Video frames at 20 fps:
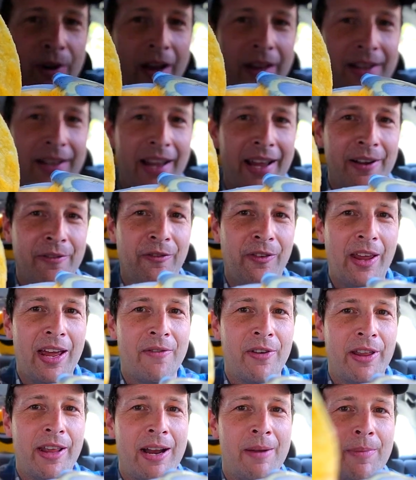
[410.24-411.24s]
broth-like
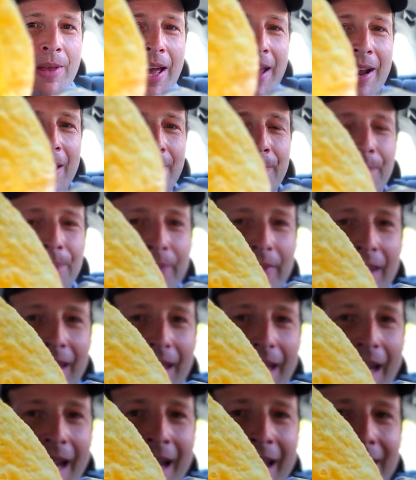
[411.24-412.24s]
flavor that I'm getting
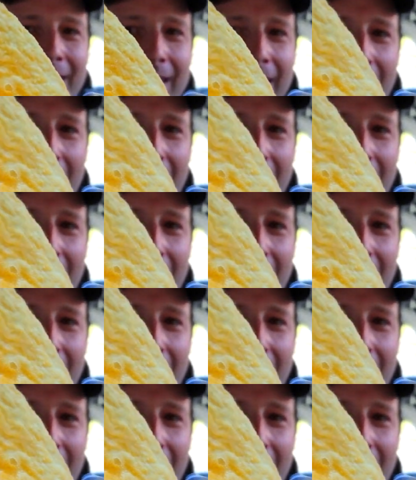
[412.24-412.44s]
and